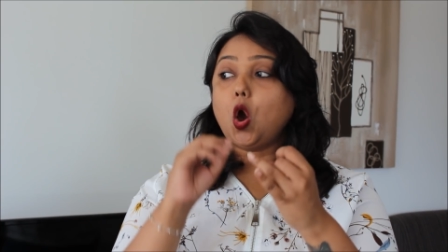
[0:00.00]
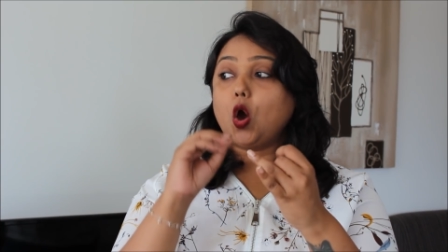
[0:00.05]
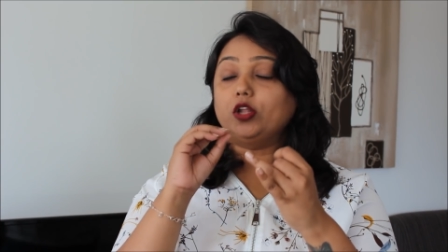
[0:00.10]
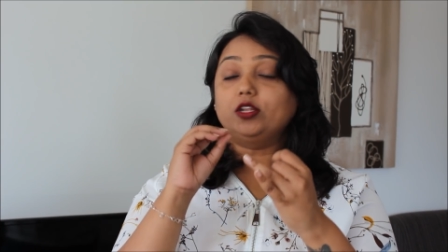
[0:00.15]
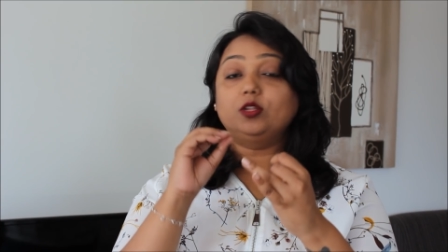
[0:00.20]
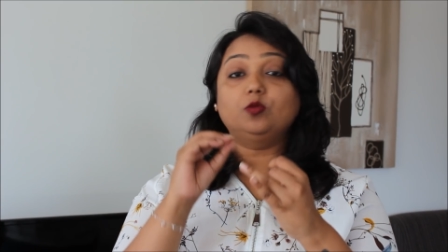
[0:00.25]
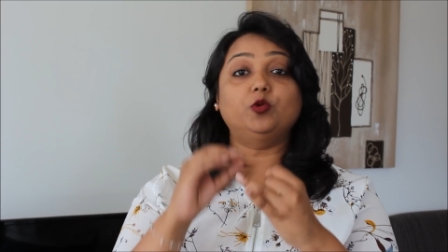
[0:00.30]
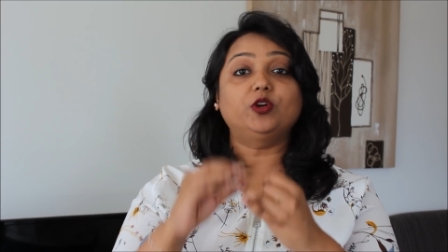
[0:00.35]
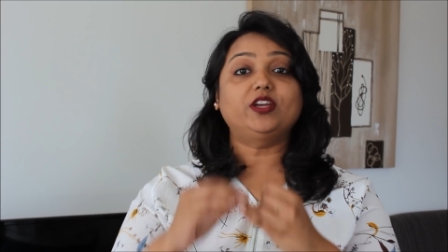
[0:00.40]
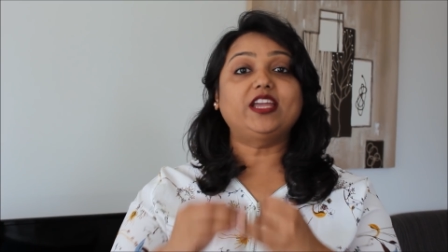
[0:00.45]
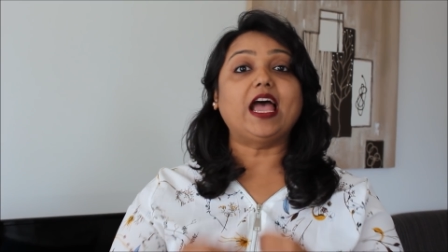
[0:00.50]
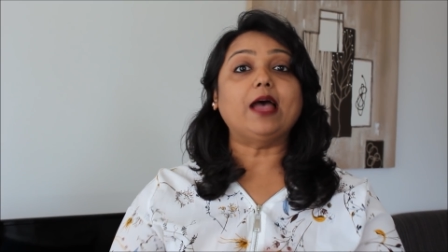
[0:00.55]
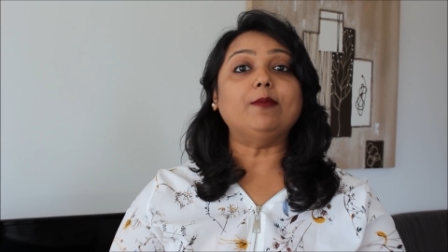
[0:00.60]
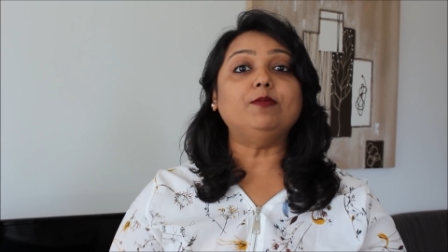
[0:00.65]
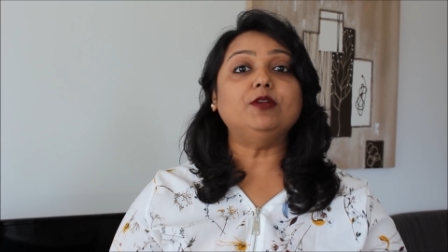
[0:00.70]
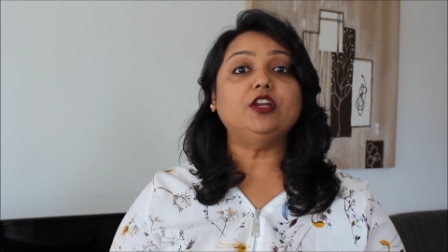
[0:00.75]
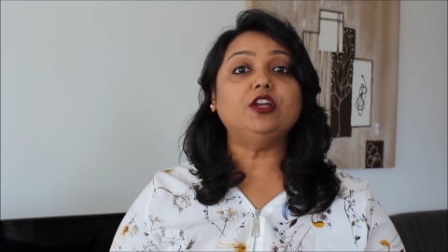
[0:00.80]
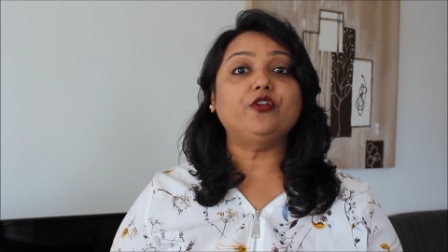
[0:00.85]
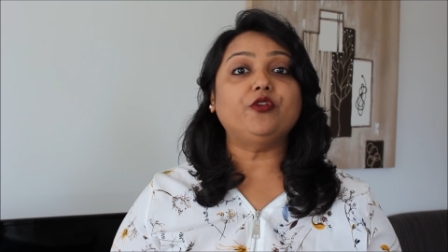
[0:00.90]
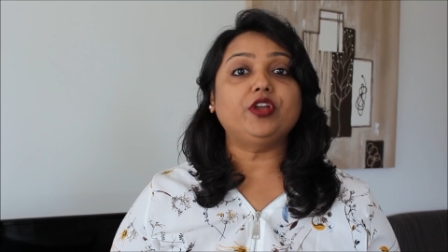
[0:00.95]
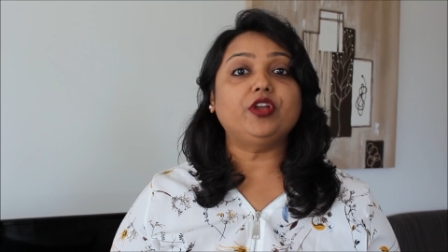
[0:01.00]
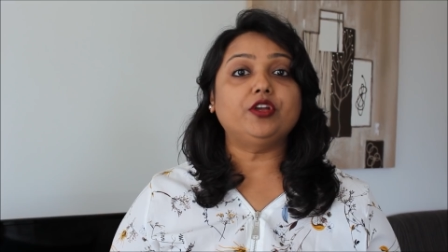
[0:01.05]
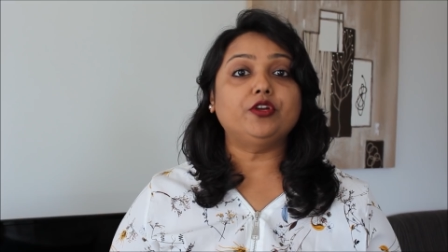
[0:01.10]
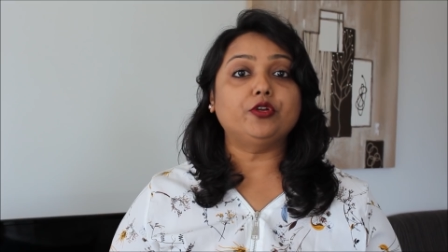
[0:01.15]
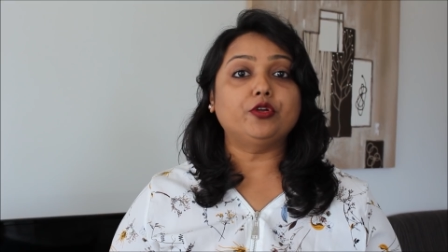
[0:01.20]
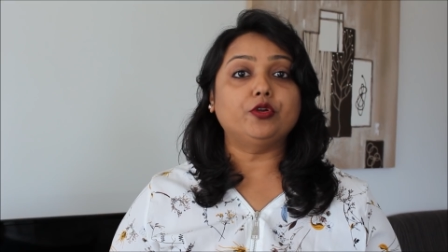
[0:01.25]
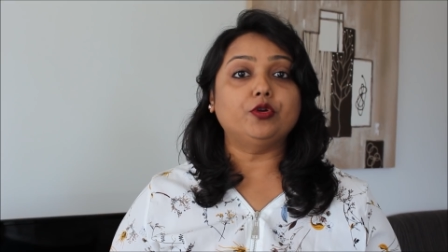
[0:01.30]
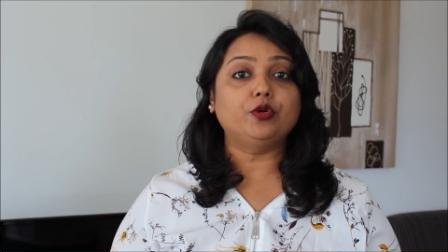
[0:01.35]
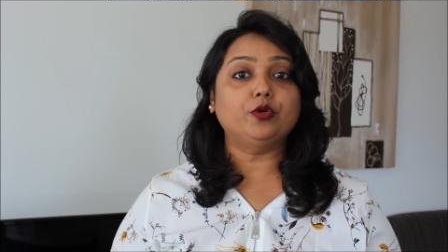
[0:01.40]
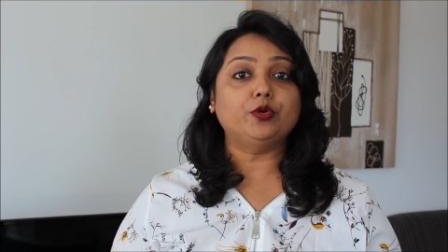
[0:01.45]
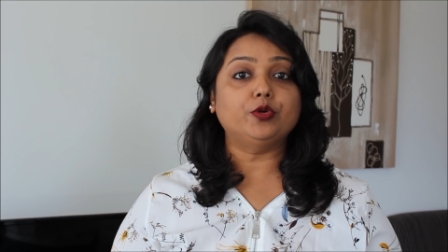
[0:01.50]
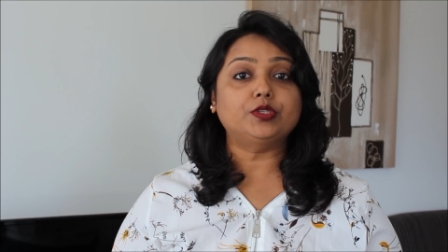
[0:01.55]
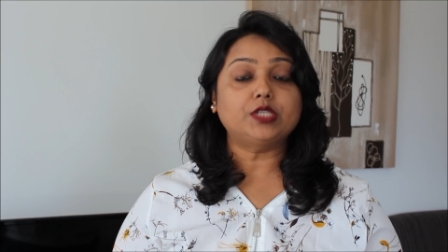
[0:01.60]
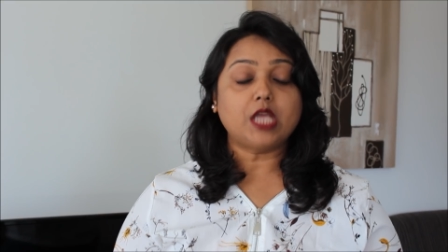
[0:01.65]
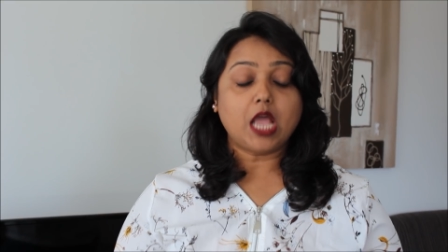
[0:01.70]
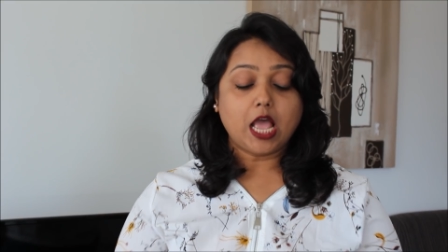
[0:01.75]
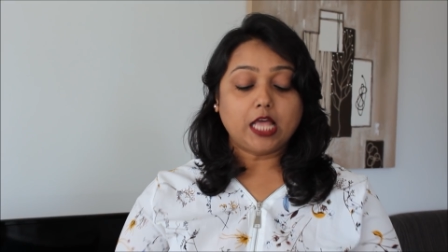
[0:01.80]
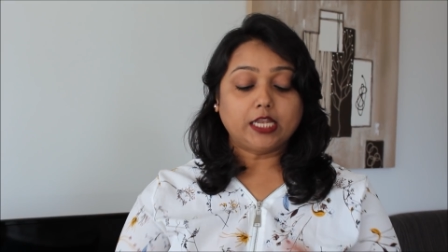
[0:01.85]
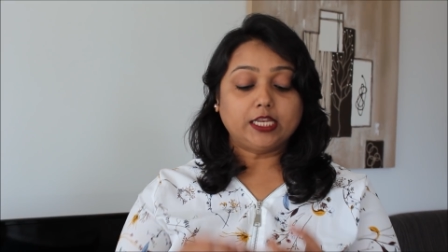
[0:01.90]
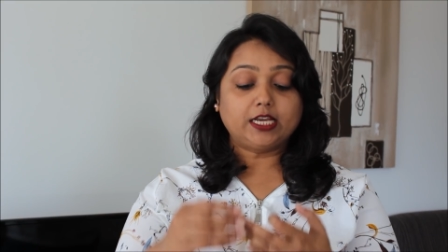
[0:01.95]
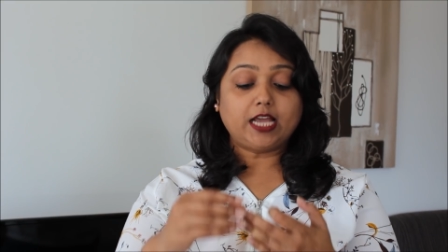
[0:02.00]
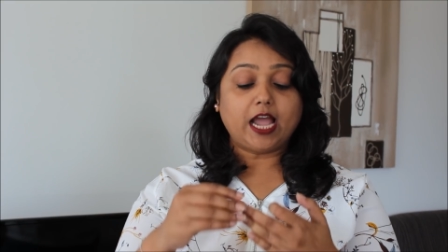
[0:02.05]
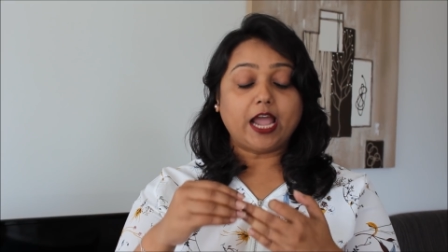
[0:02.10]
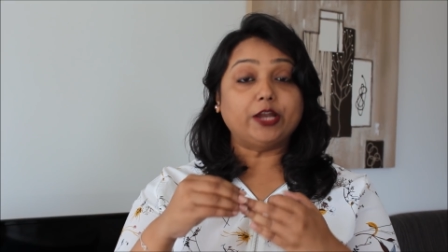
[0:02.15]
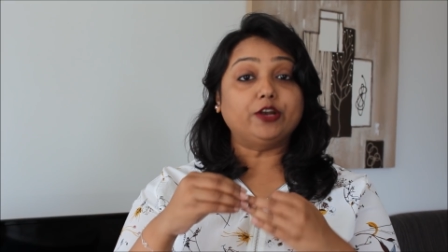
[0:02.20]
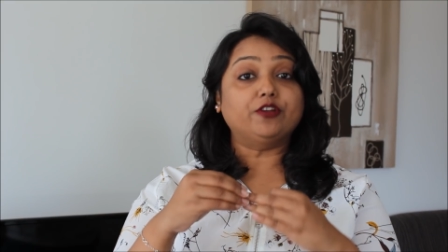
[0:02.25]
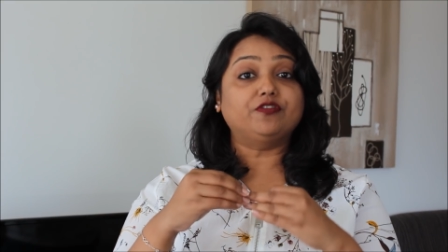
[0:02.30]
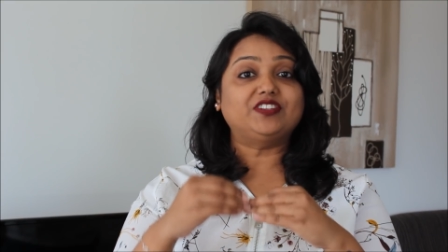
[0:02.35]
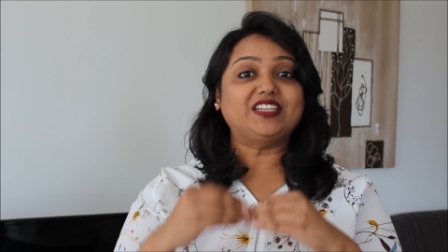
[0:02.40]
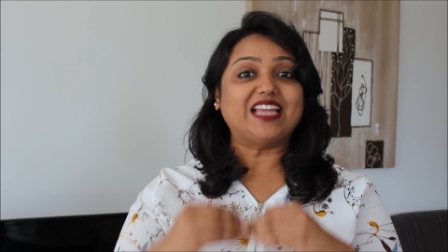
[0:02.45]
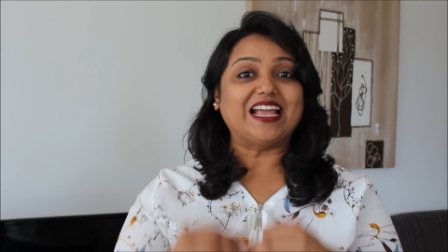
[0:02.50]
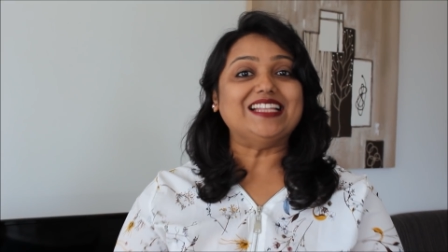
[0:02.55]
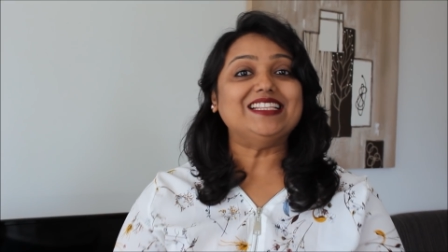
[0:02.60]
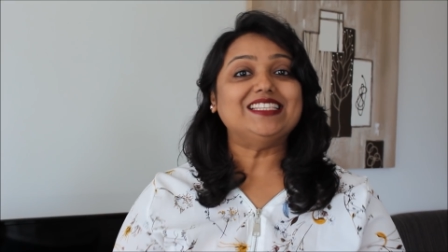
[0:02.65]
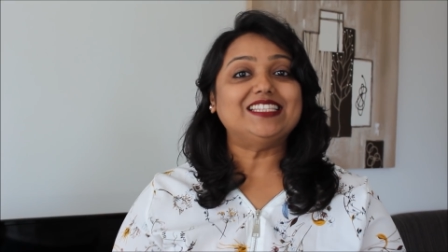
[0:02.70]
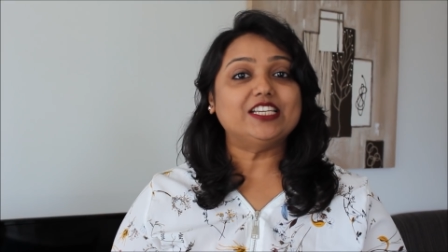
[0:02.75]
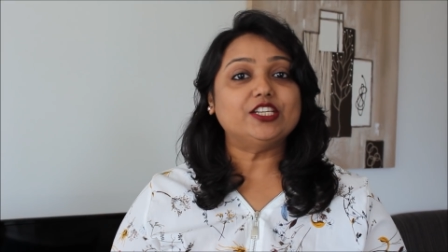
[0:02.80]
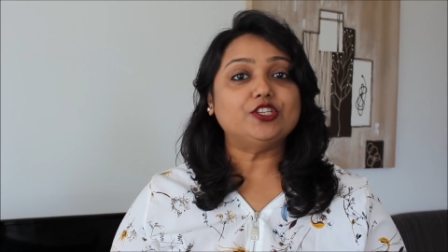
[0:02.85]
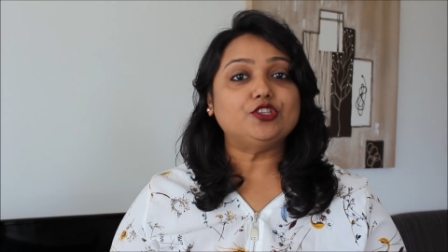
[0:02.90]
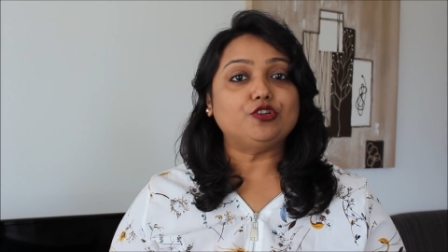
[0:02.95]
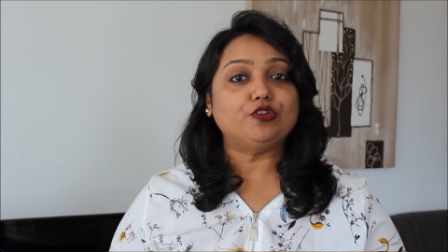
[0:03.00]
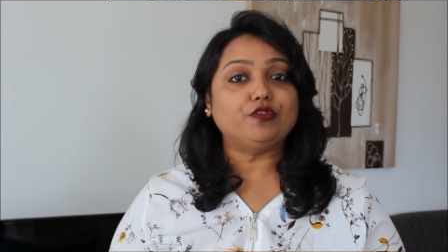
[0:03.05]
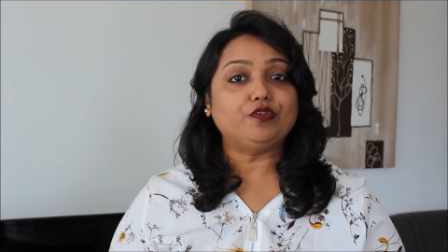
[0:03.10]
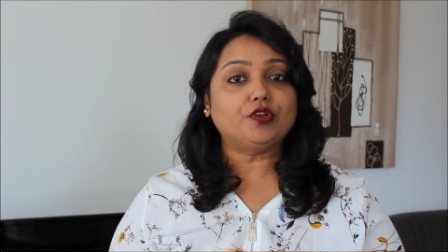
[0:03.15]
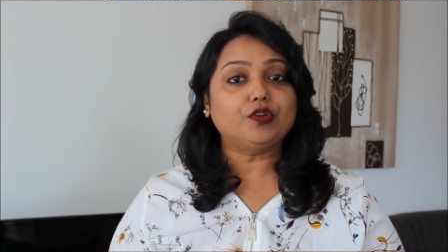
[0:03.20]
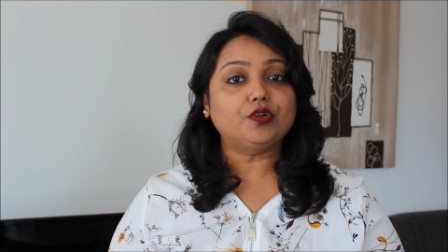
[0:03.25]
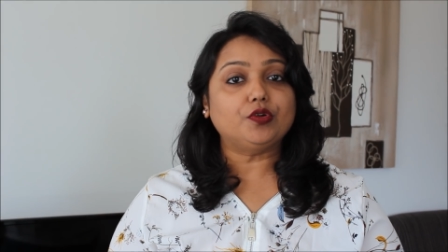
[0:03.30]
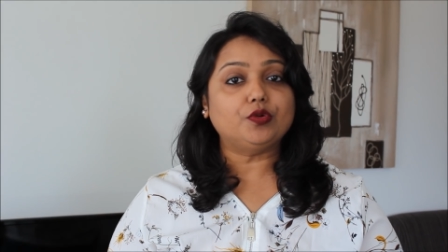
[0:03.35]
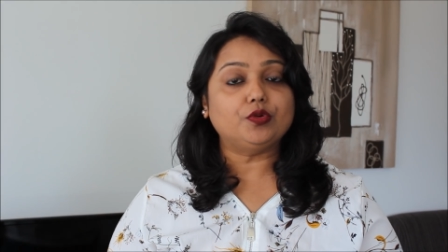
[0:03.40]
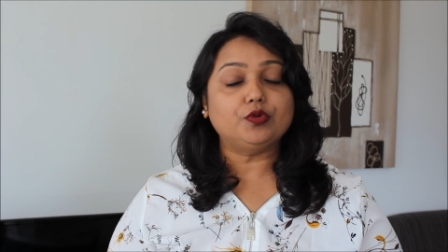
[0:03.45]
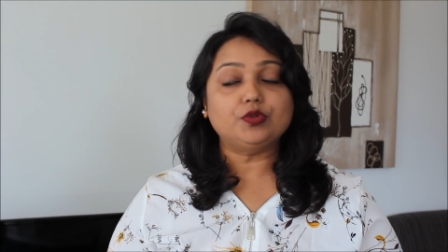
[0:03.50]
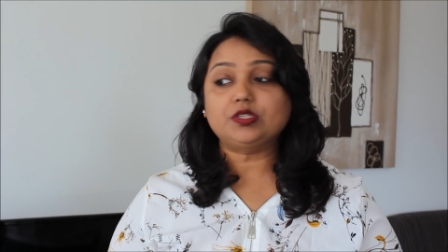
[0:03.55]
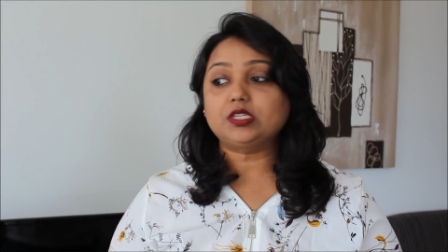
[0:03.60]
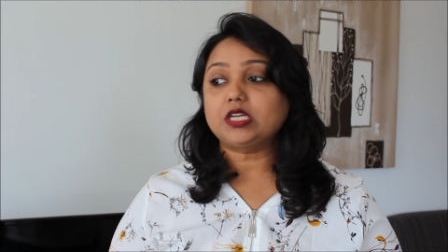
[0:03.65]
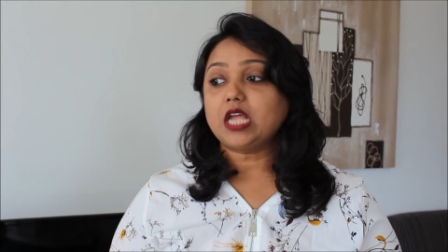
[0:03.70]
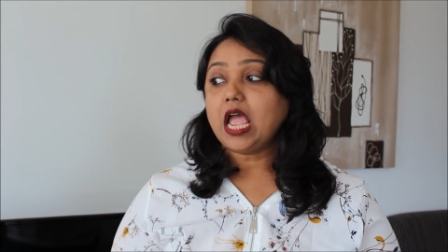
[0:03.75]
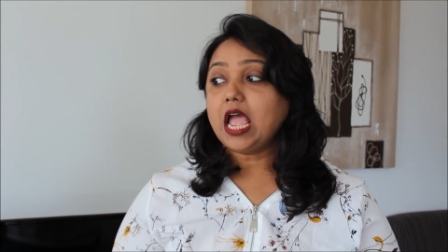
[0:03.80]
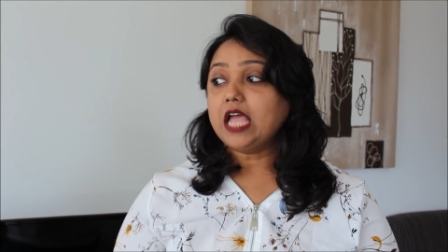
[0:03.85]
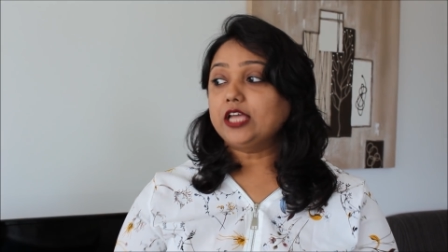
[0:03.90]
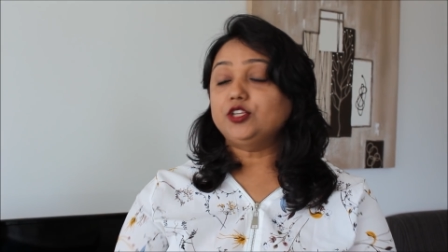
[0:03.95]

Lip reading: on the vocabulary you use, the kind of tenses you've used,